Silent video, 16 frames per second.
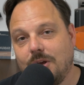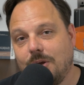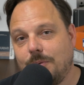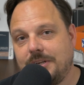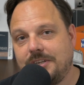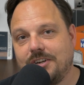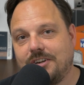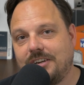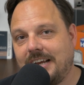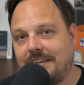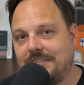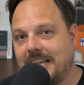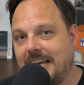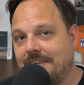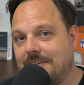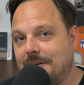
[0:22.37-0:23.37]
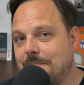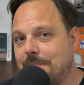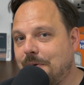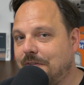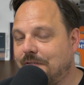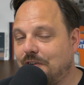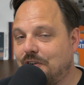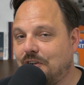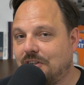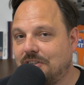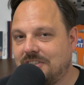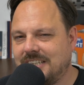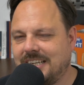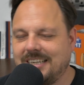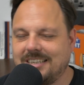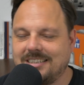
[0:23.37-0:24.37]
We don't have their input for
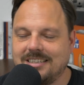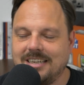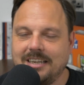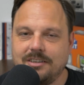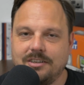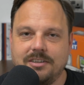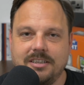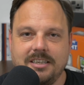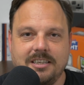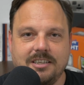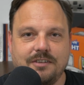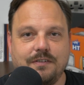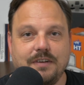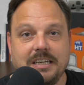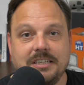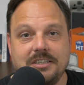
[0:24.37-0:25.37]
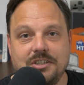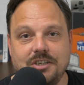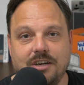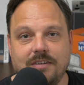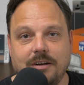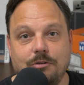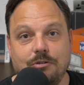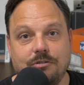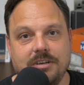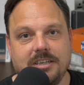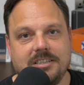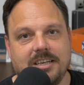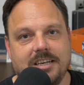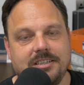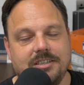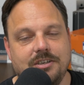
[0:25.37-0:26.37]
context, and I don't think it's fair to go around
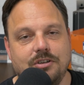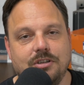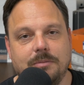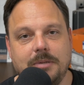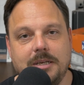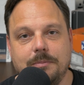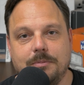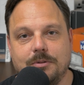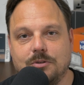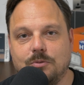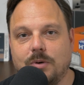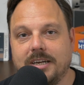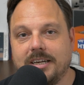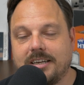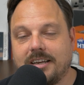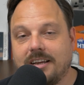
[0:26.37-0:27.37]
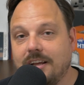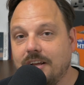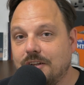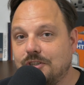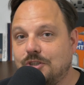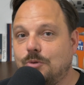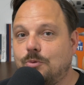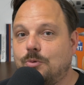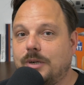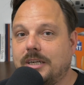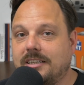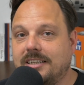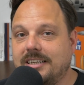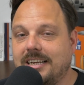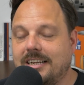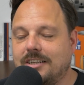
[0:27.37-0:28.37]
criticising other people's work too
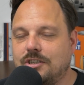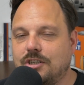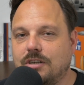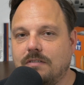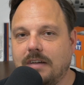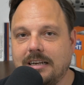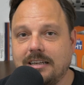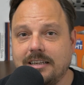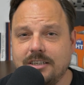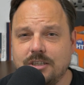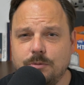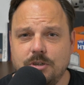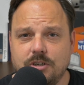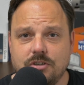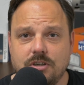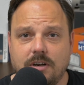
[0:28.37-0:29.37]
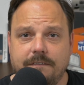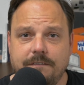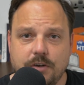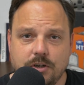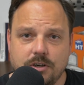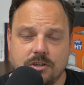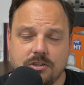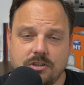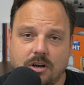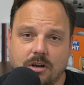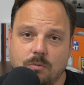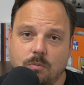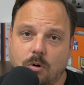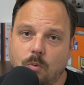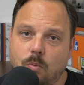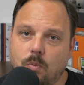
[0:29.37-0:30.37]
quickly and too readily. So we're just going to focus on
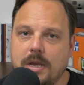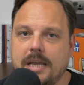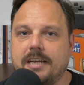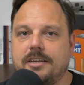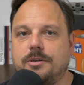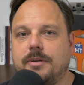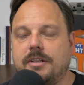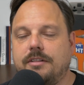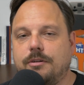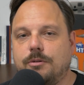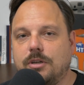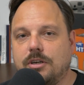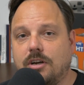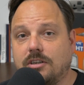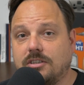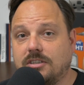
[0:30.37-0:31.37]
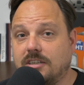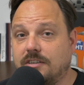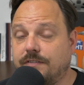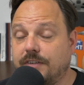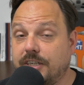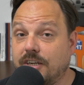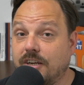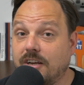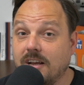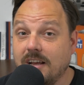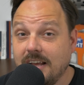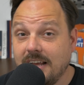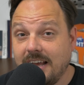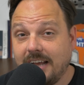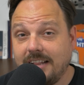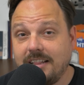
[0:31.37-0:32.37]
what we are doing through the course of this video,
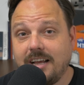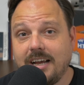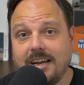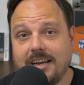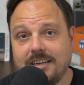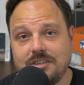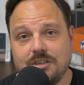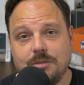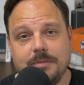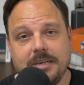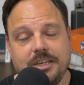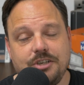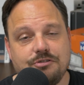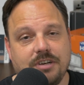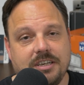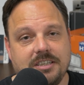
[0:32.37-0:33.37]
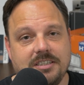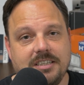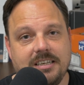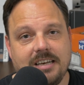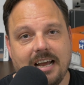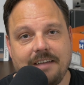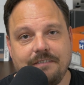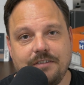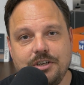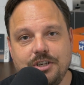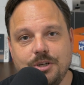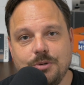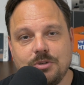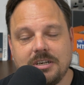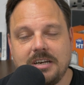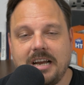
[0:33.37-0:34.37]
and there are some interesting
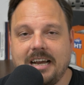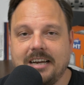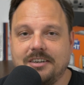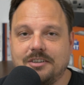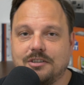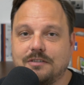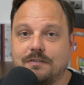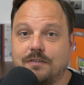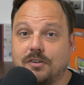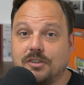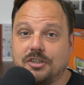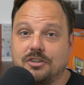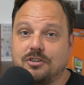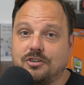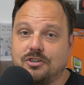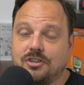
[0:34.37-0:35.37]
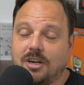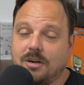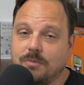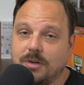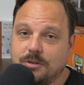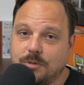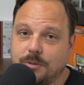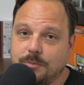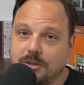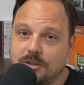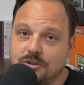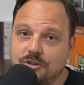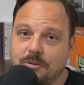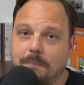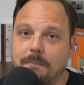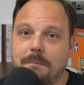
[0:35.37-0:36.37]
avenues and angles for discussion, which we will
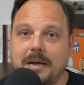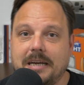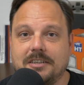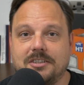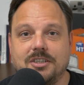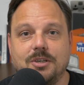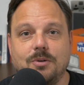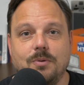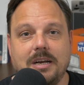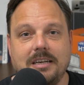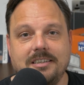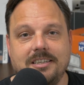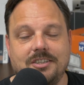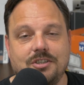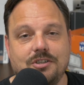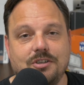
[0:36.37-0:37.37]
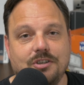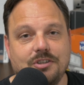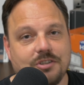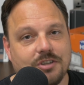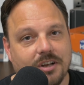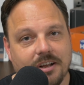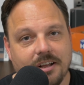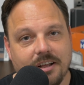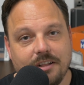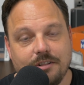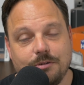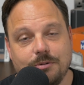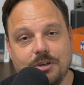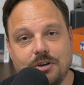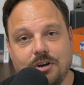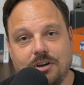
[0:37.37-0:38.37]
jump back to and discuss
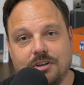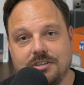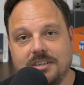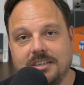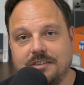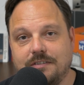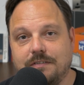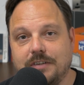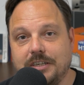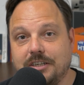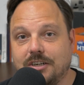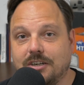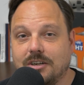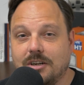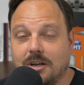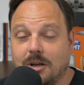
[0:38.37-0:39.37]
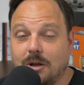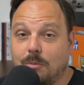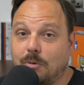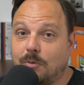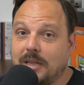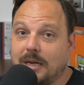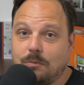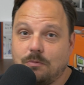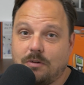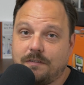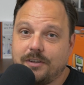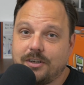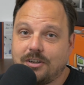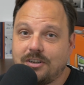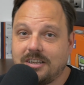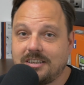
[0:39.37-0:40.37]
through the course of this video. But without
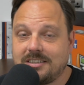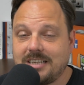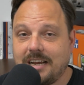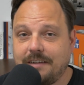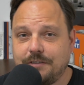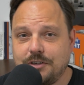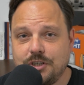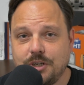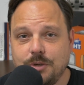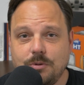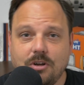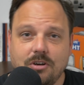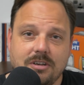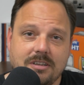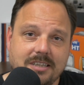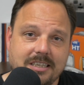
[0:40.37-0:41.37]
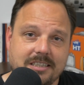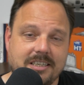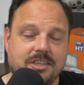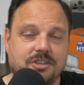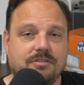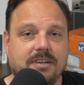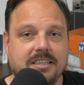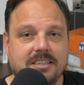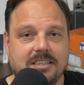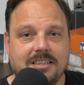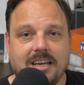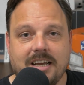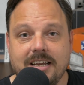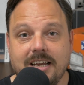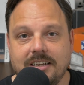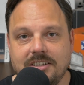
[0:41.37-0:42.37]
waffling on at the start for too long, let's get straight to
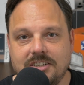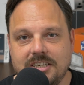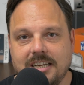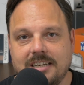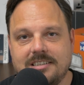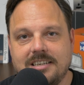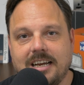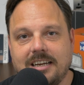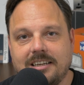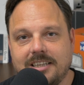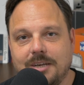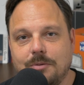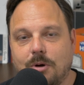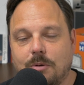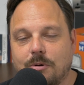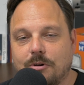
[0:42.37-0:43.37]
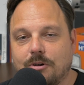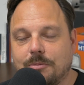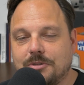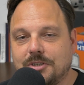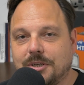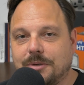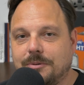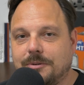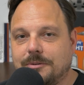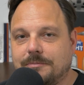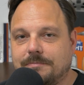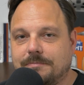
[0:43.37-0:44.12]
site and see exactly what we're up to.